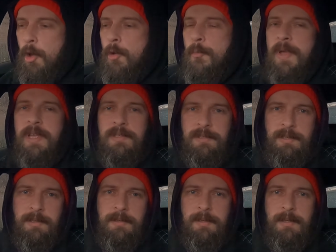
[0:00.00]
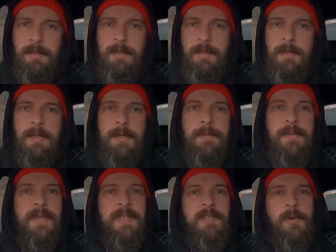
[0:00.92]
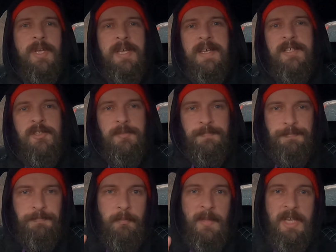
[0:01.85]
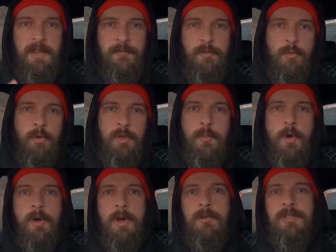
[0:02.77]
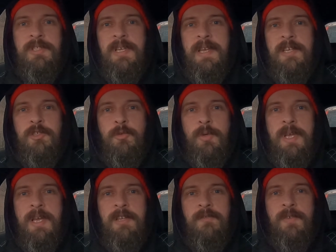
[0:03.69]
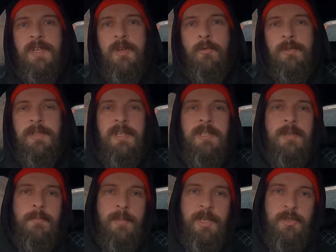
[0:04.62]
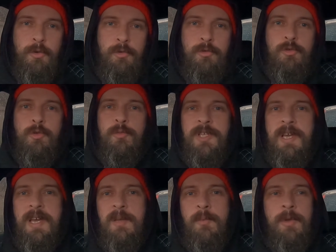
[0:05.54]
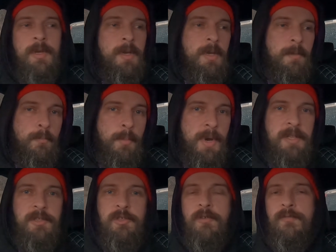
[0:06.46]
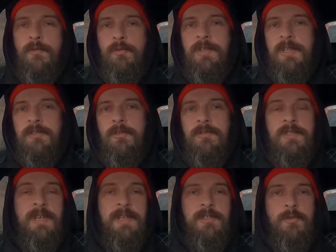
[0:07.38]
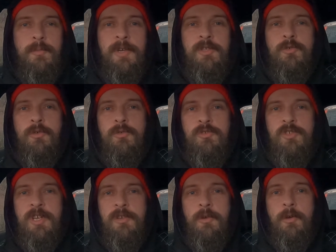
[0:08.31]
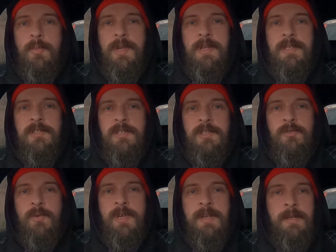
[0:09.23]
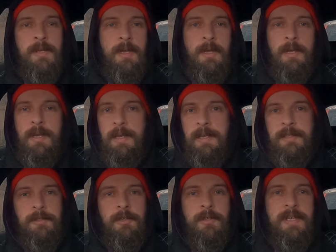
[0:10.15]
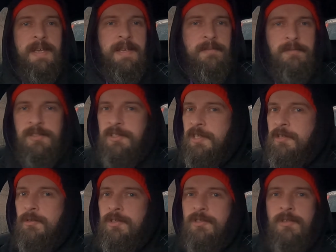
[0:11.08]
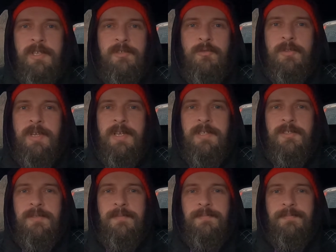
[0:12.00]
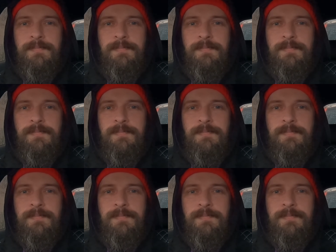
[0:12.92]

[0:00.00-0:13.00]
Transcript: Amazing. Anyway, guys, if you want more Audi S3 8V content, make sure to subscribe. Plenty of content on there, so make sure you check our playlist as well. And yeah, see you in the next one, guys.